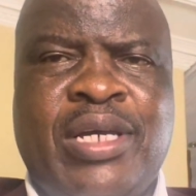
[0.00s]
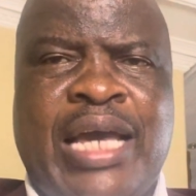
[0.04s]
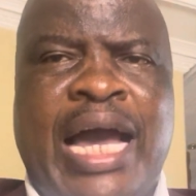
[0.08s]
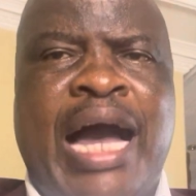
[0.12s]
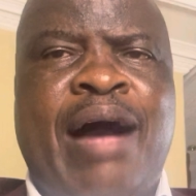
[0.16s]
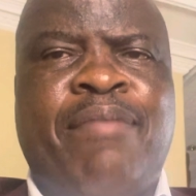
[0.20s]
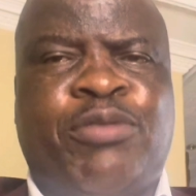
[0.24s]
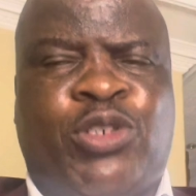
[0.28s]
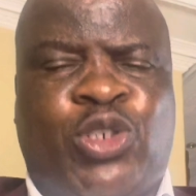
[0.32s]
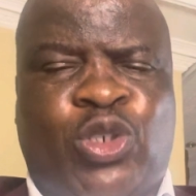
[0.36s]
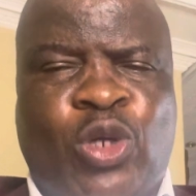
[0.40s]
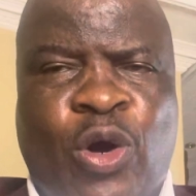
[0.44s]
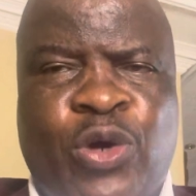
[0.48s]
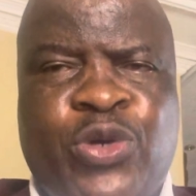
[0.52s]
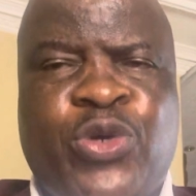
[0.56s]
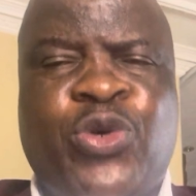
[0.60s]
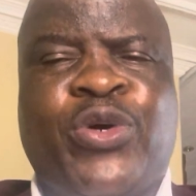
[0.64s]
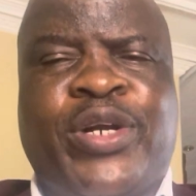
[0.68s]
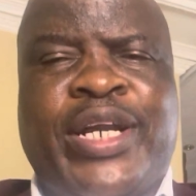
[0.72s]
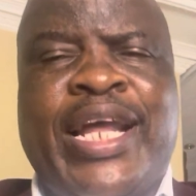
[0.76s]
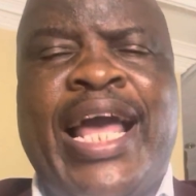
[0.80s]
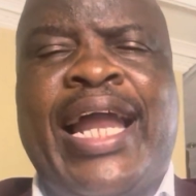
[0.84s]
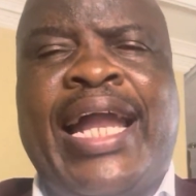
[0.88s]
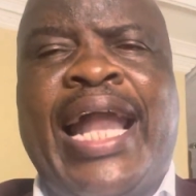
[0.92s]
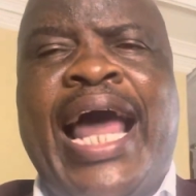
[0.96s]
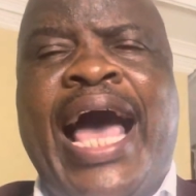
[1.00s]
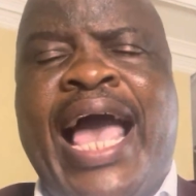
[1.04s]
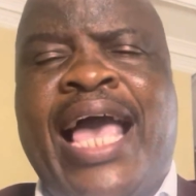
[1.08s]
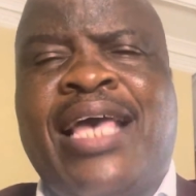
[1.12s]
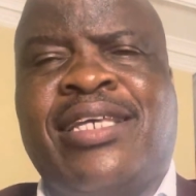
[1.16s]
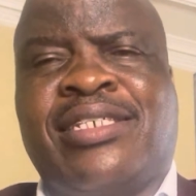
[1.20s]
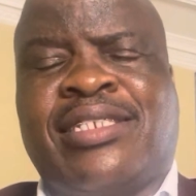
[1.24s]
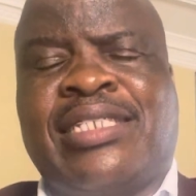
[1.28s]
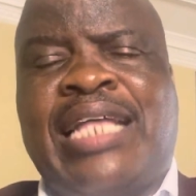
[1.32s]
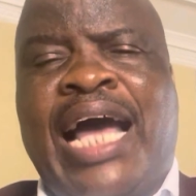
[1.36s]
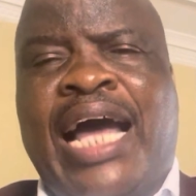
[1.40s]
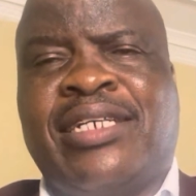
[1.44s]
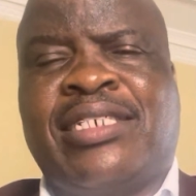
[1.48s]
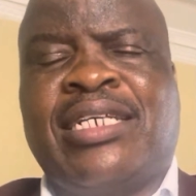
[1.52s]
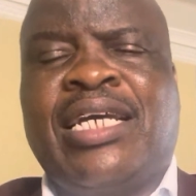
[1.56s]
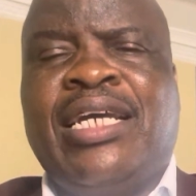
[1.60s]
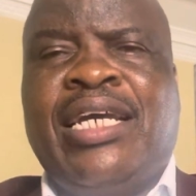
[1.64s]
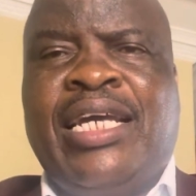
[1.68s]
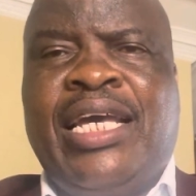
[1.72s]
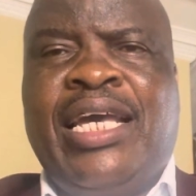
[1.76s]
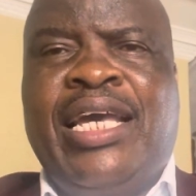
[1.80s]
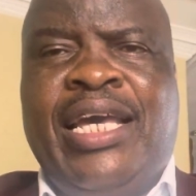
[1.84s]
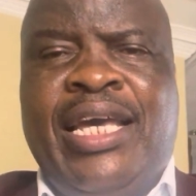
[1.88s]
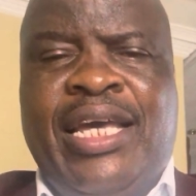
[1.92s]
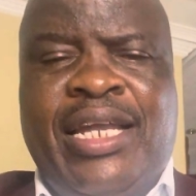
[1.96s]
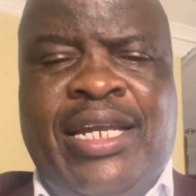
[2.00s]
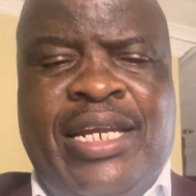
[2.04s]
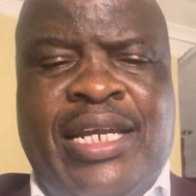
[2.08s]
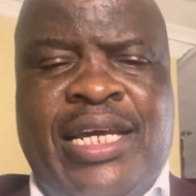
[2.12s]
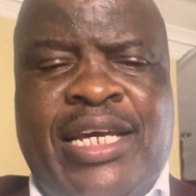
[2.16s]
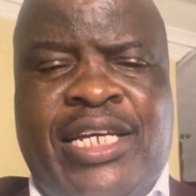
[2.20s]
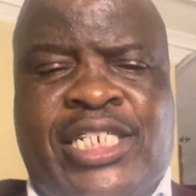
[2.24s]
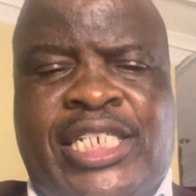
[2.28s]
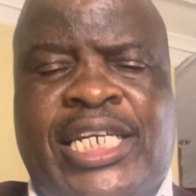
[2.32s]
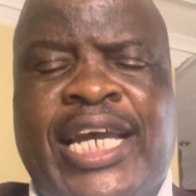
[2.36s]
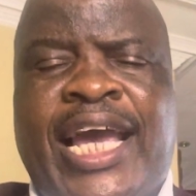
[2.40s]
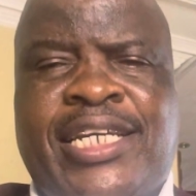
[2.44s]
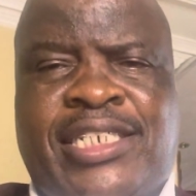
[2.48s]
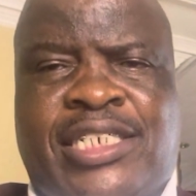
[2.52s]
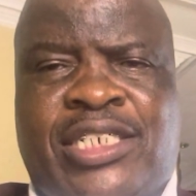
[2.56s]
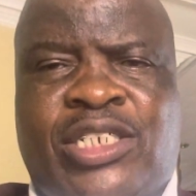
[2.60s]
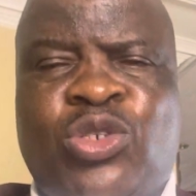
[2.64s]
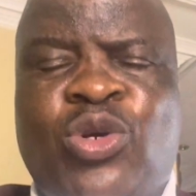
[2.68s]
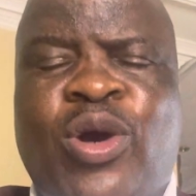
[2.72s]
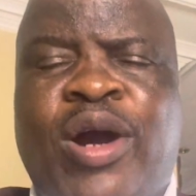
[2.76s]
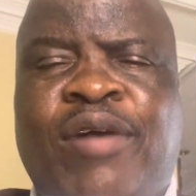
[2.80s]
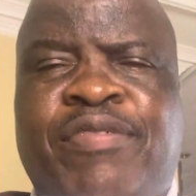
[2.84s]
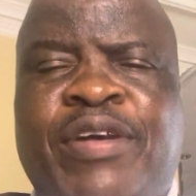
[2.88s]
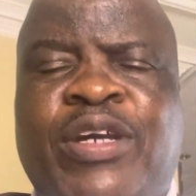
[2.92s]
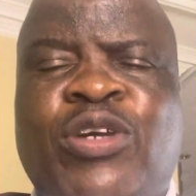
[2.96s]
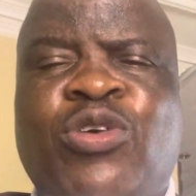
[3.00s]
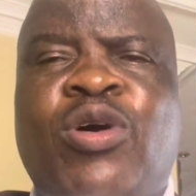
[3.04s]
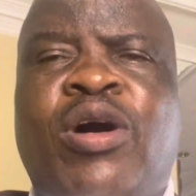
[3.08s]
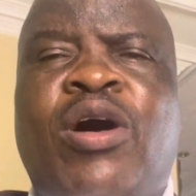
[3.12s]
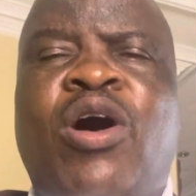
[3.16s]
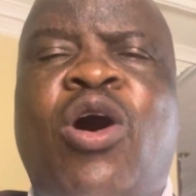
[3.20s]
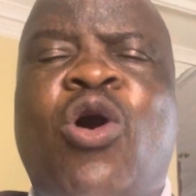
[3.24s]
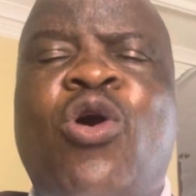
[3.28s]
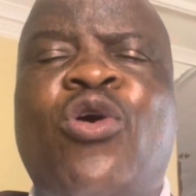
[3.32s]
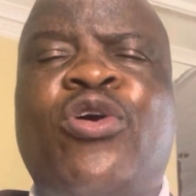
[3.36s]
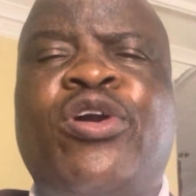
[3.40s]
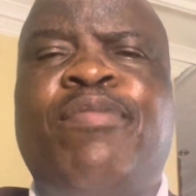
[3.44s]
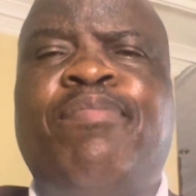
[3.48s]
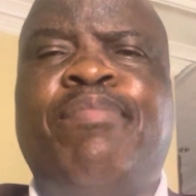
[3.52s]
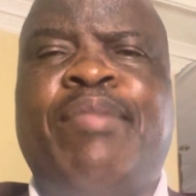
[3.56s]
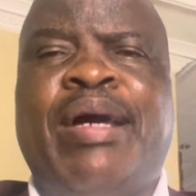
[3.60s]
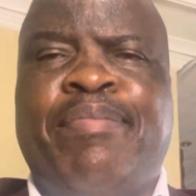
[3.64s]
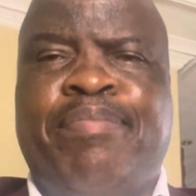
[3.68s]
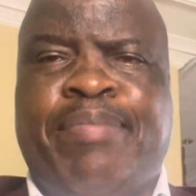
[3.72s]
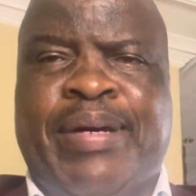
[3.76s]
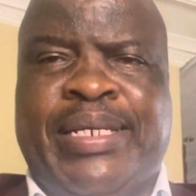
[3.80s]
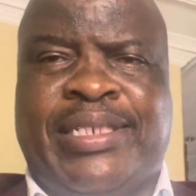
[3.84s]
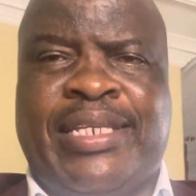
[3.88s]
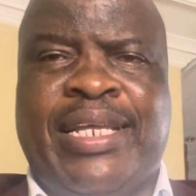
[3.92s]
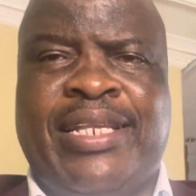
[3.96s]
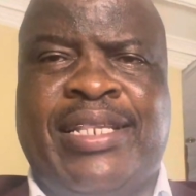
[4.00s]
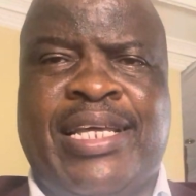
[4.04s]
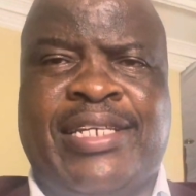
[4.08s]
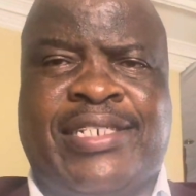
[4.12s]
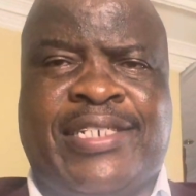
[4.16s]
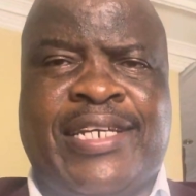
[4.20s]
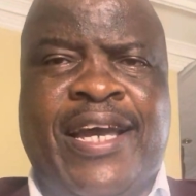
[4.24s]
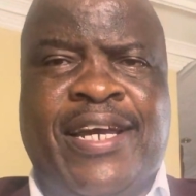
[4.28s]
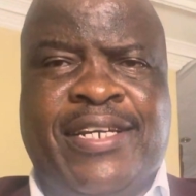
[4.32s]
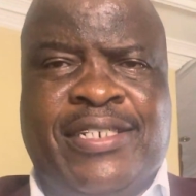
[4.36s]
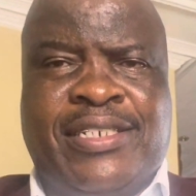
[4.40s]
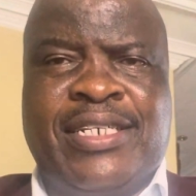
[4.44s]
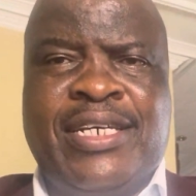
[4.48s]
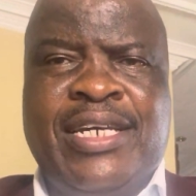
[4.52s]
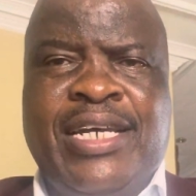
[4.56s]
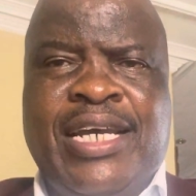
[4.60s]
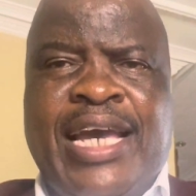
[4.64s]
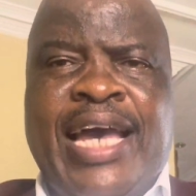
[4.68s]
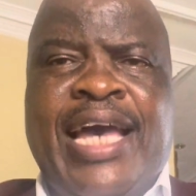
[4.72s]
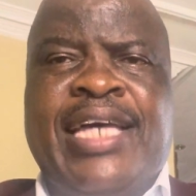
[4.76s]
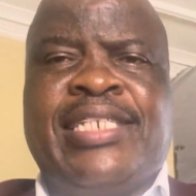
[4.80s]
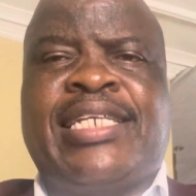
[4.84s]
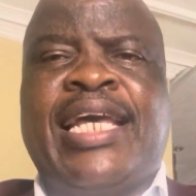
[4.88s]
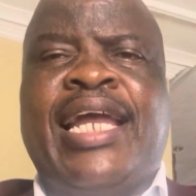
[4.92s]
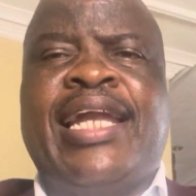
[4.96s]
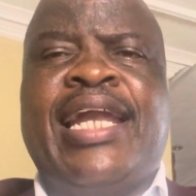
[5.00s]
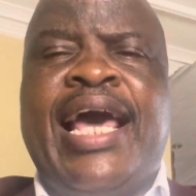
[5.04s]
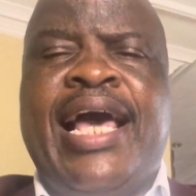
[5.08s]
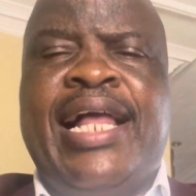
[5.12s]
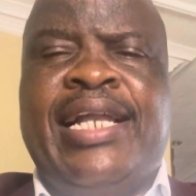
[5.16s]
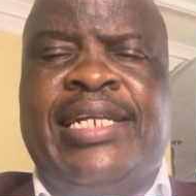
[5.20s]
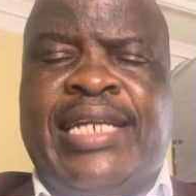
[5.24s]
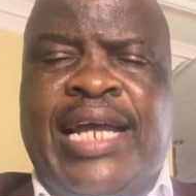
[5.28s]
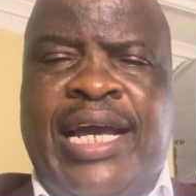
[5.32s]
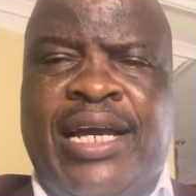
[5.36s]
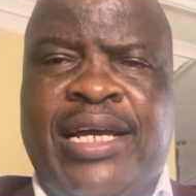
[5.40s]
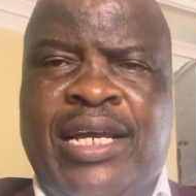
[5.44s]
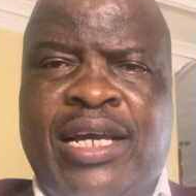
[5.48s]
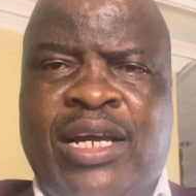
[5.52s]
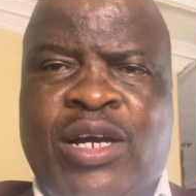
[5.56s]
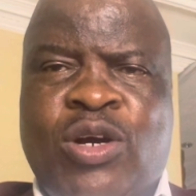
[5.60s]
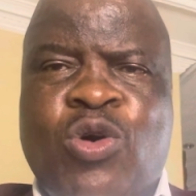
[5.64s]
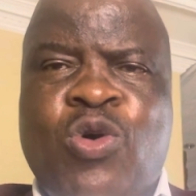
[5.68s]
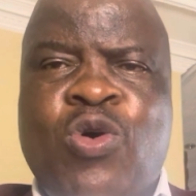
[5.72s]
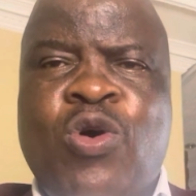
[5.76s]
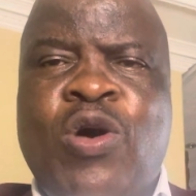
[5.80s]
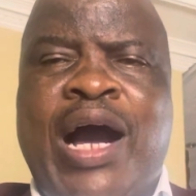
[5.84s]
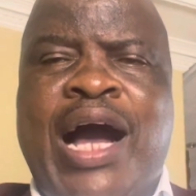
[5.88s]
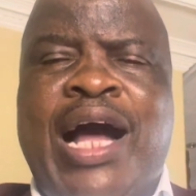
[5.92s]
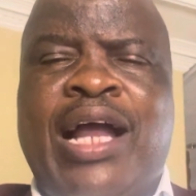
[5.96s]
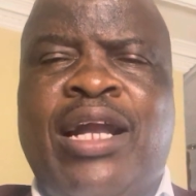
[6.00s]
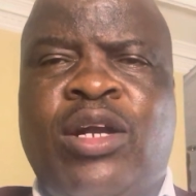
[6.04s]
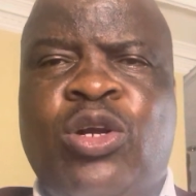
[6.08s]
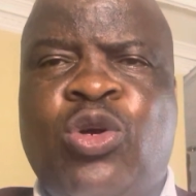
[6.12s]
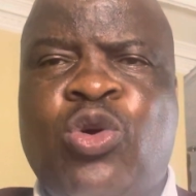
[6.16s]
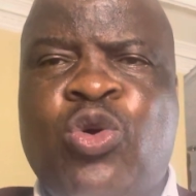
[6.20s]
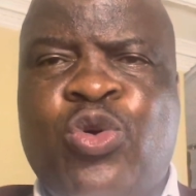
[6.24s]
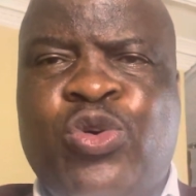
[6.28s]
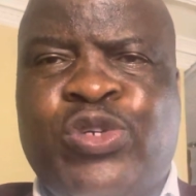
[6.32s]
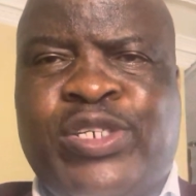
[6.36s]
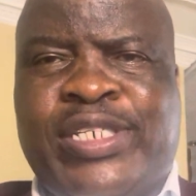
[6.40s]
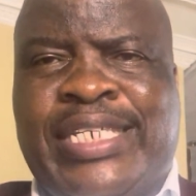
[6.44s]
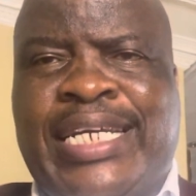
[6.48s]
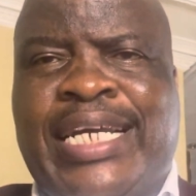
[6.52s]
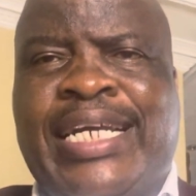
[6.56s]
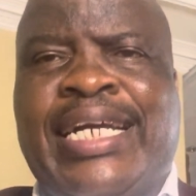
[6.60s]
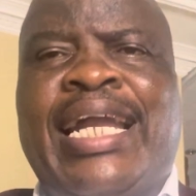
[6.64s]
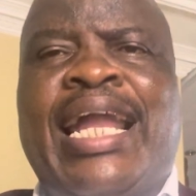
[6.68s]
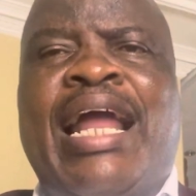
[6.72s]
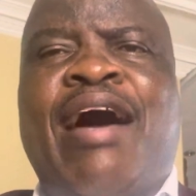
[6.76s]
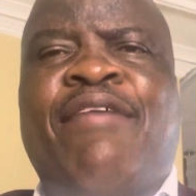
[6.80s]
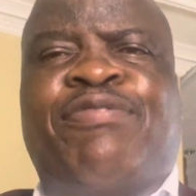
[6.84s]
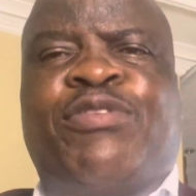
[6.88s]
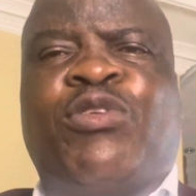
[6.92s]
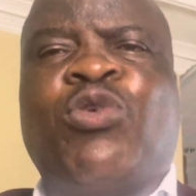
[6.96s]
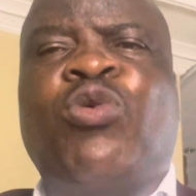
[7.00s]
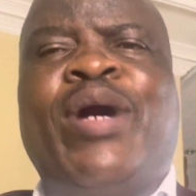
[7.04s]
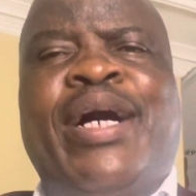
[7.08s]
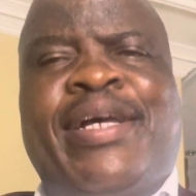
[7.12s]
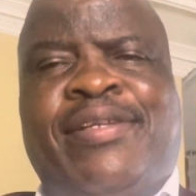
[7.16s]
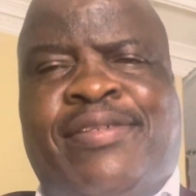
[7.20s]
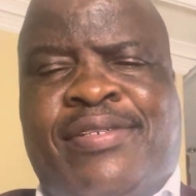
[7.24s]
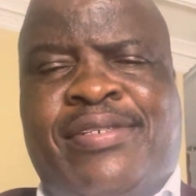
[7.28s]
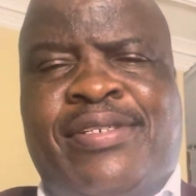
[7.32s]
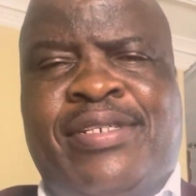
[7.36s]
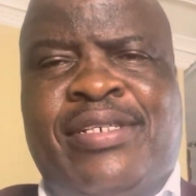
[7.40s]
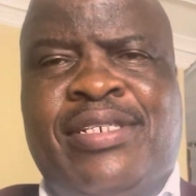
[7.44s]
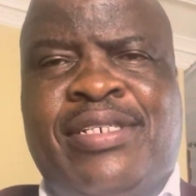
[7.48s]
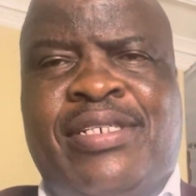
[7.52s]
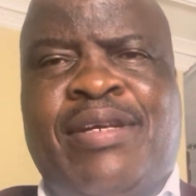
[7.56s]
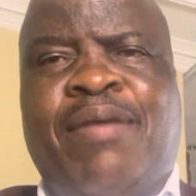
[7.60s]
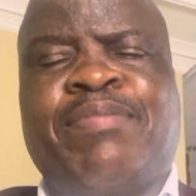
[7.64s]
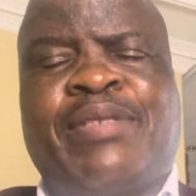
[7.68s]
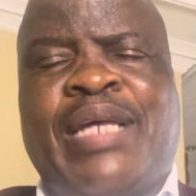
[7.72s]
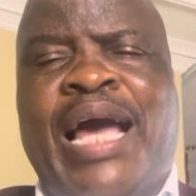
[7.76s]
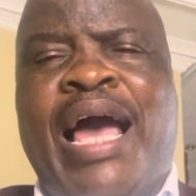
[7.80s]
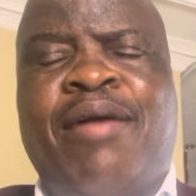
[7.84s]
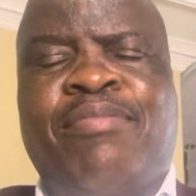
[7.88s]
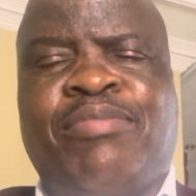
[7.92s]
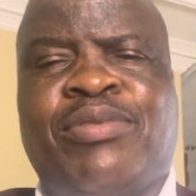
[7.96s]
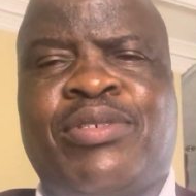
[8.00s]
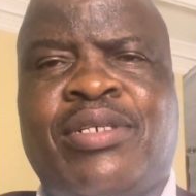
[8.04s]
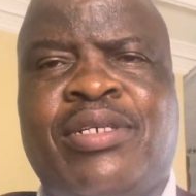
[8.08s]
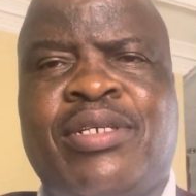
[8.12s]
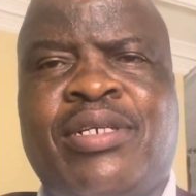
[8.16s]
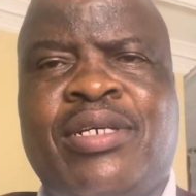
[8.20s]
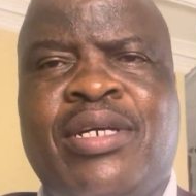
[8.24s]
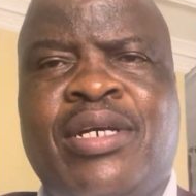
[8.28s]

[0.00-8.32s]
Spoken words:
I'm sure you realize that in a church, you're having your own members in the church as an elder who are losing loved ones sometimes.